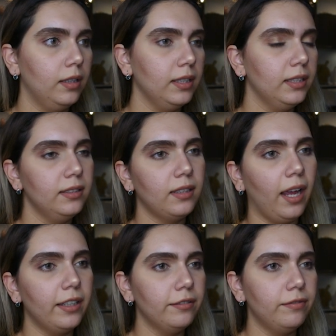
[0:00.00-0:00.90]
like an
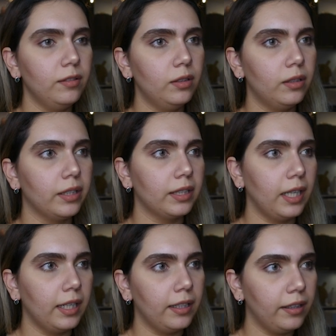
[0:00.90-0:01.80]
entire floor
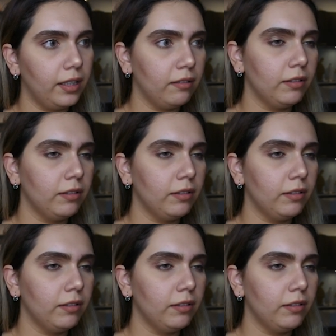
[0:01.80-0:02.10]
kind of thing